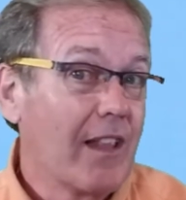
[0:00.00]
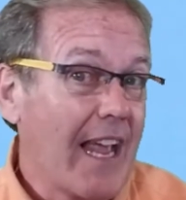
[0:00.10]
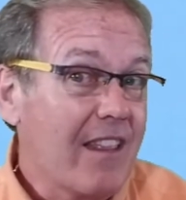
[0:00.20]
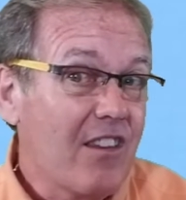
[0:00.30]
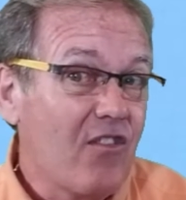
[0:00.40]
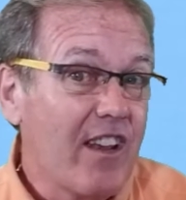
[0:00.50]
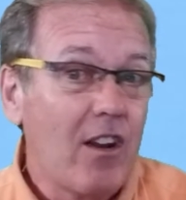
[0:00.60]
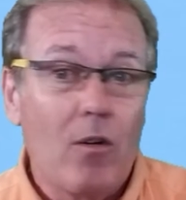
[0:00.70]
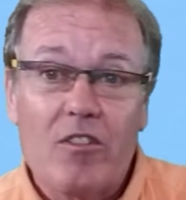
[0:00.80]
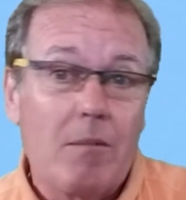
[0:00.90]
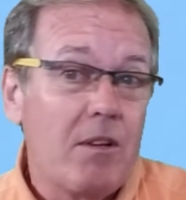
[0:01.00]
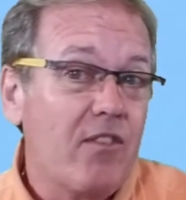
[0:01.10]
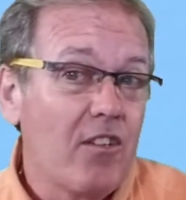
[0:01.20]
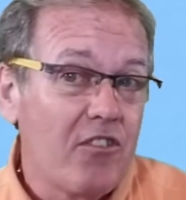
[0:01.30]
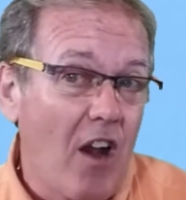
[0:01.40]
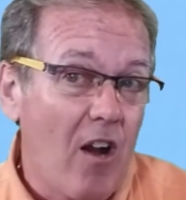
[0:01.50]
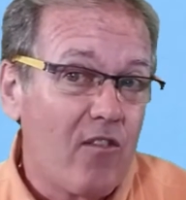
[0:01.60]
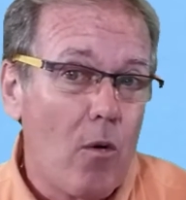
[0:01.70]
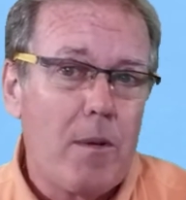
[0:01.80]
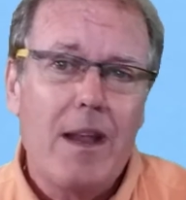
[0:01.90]
like this video or simply feel sorry
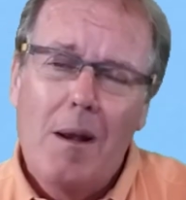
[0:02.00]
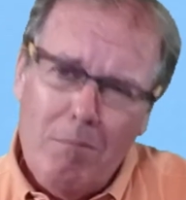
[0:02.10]
for me,